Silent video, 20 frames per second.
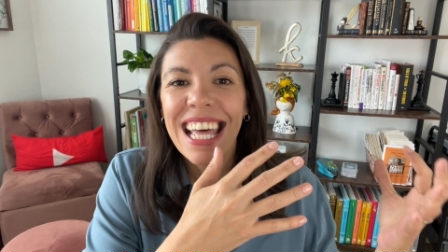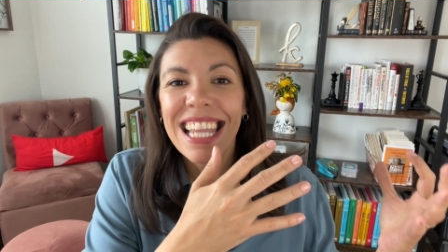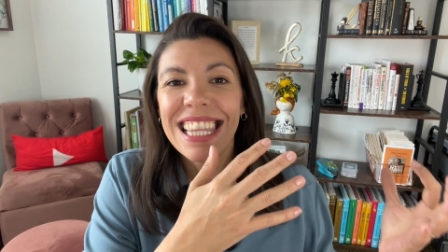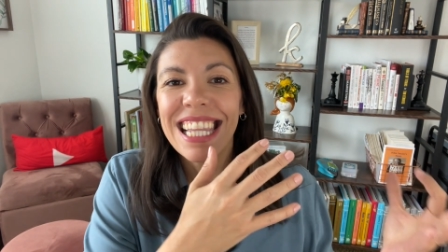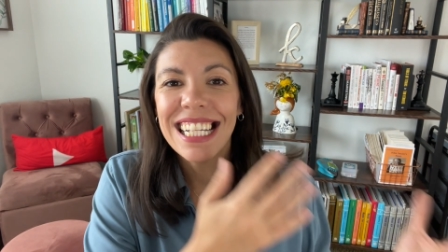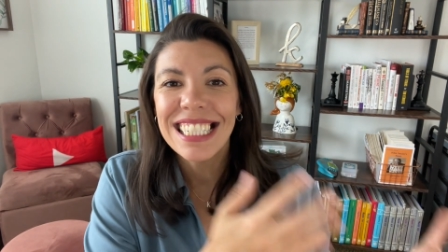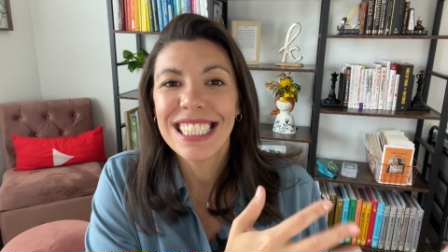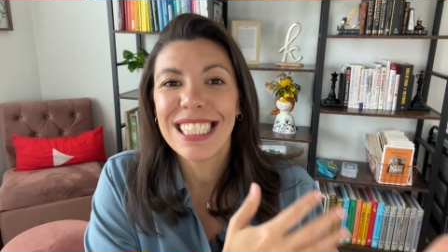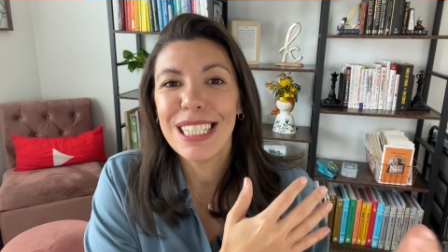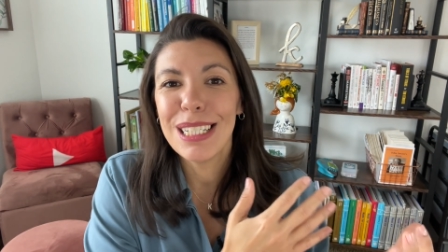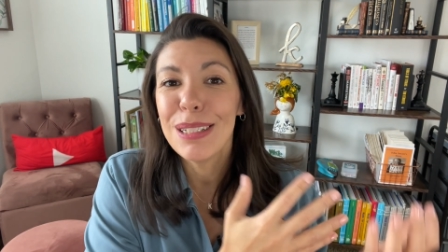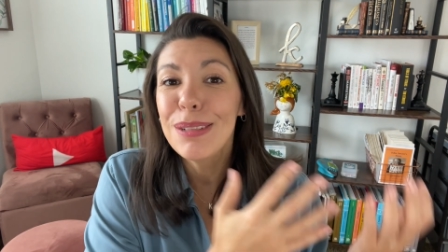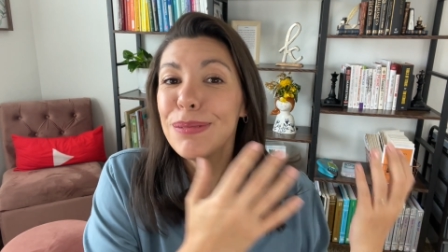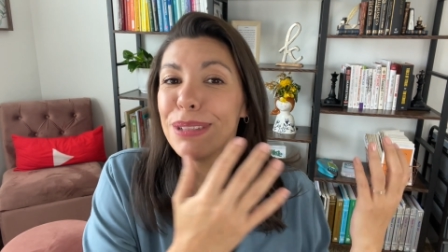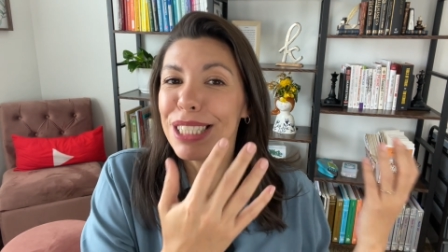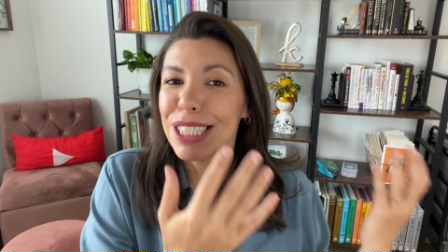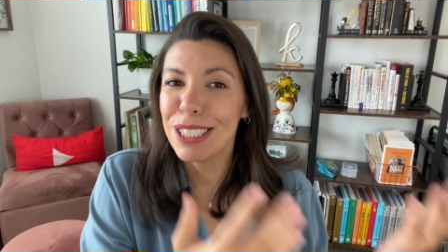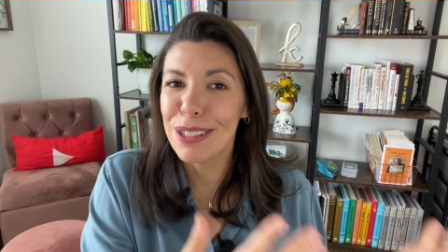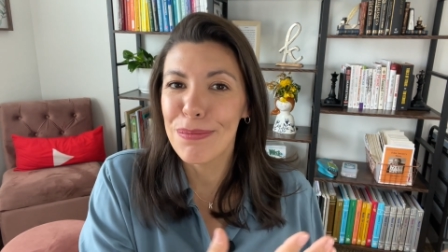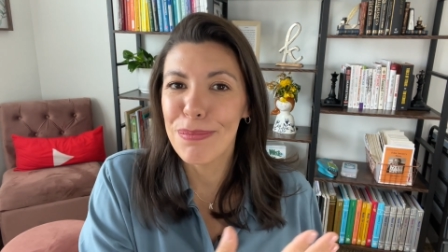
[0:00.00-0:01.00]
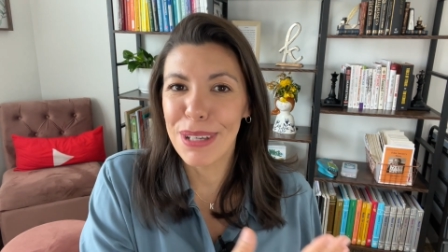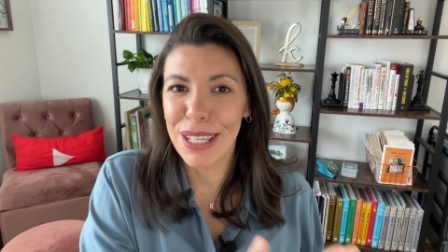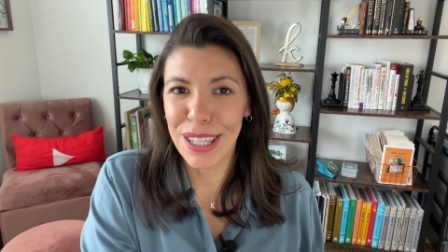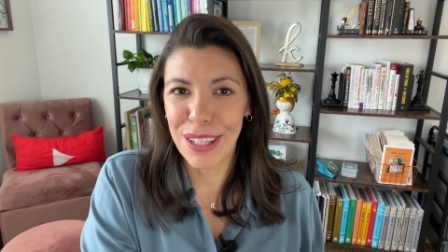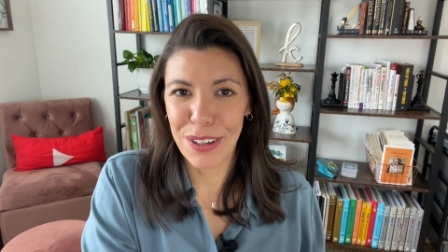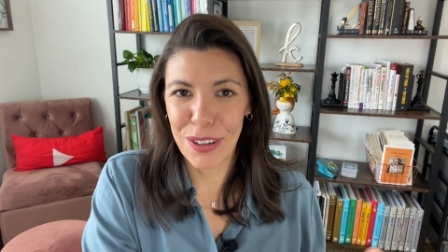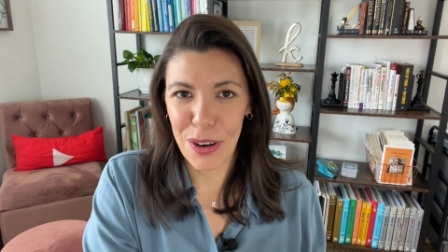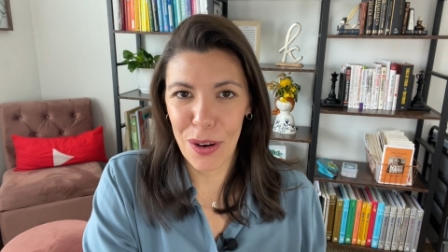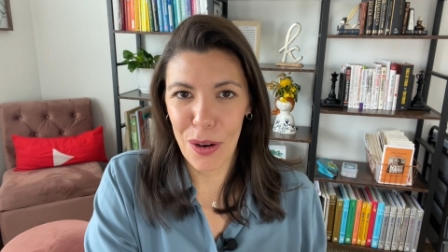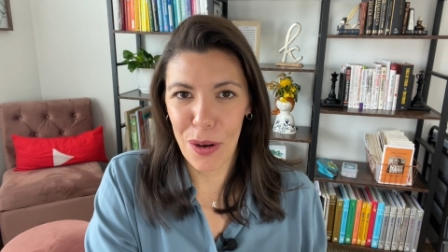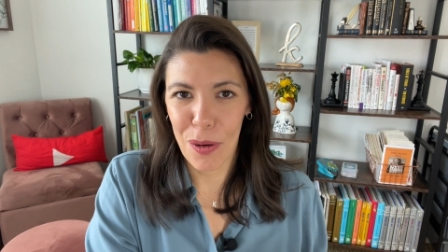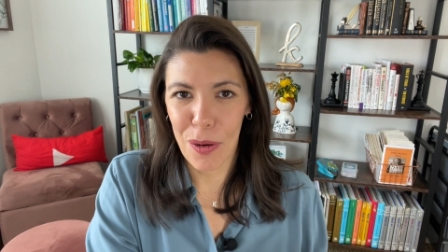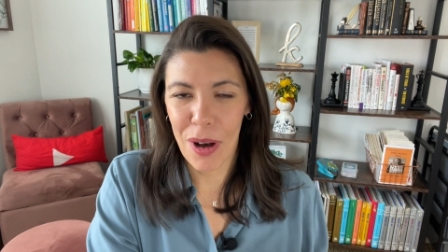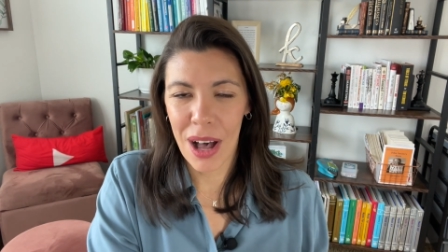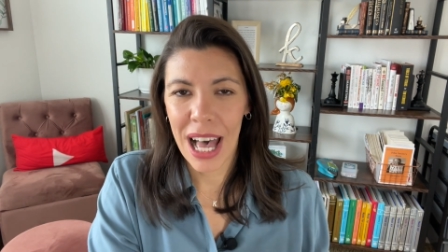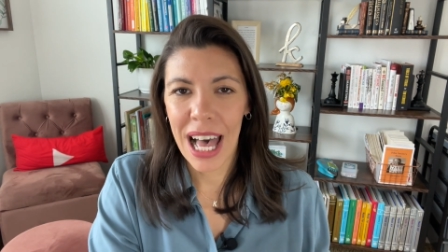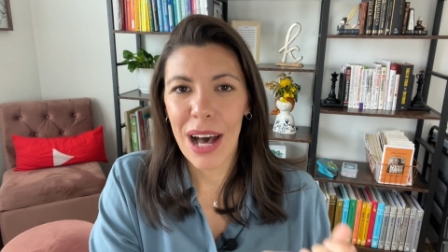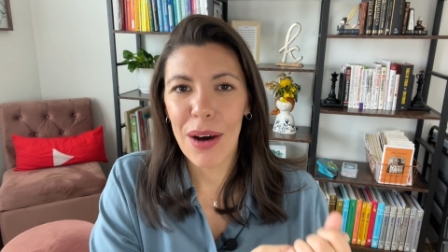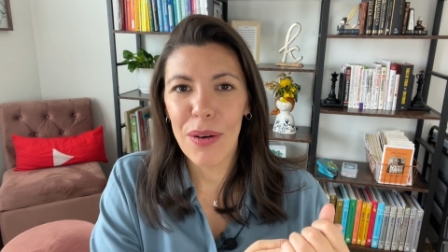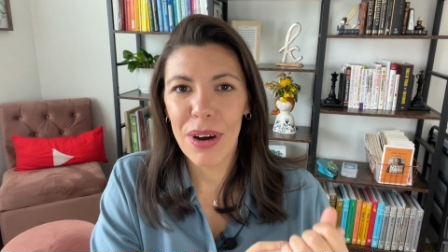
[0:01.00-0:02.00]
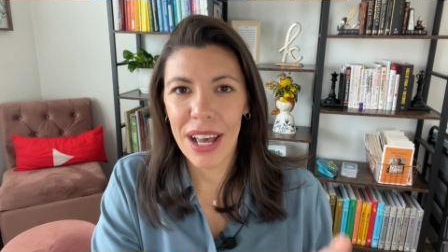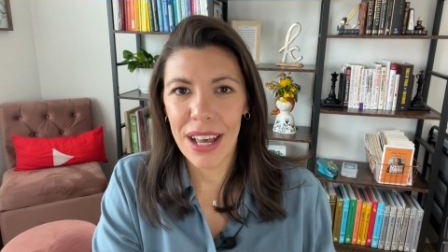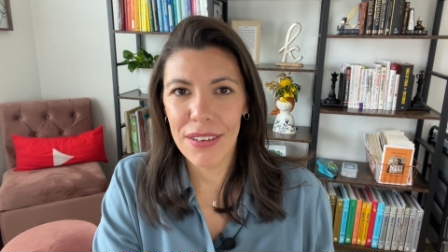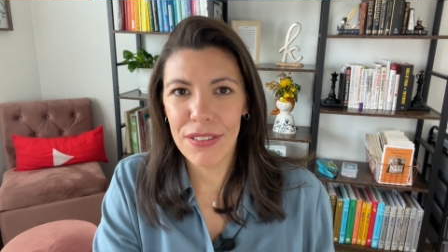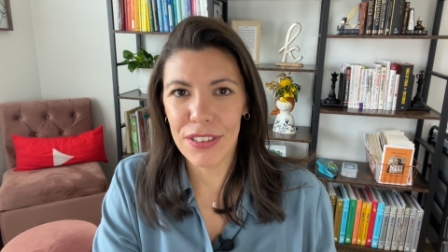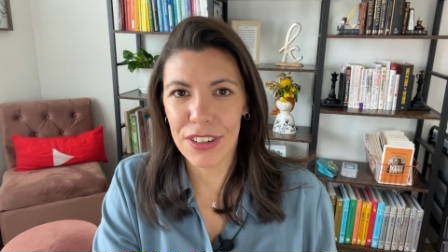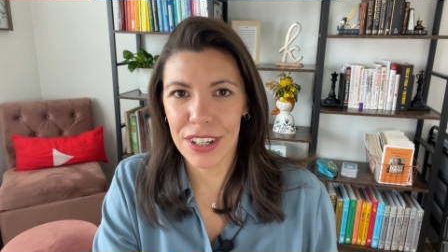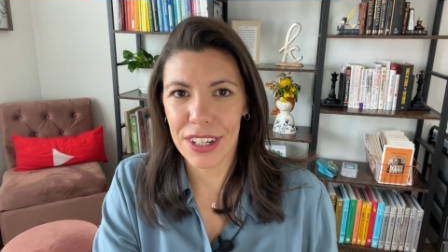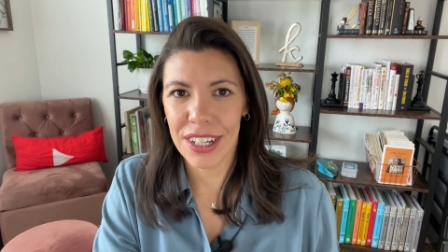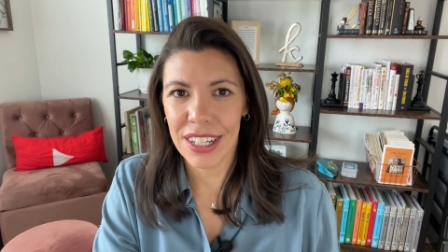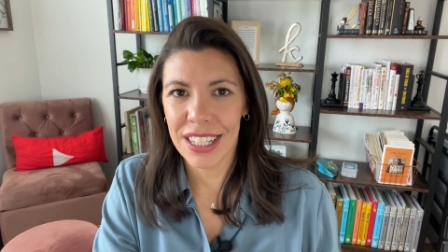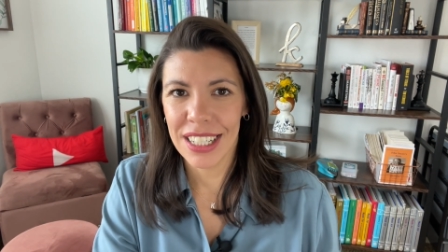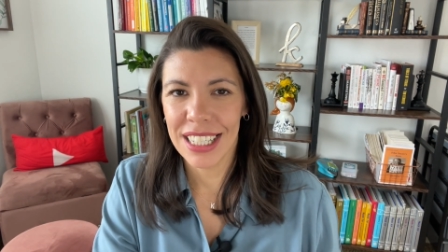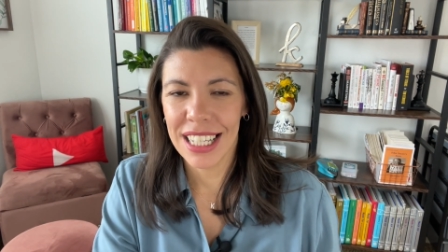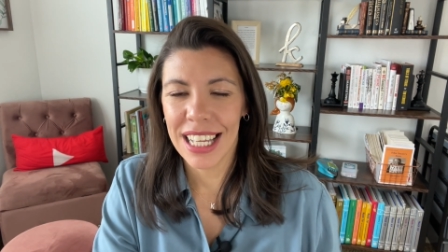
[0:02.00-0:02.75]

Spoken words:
That seems to be the goal. However,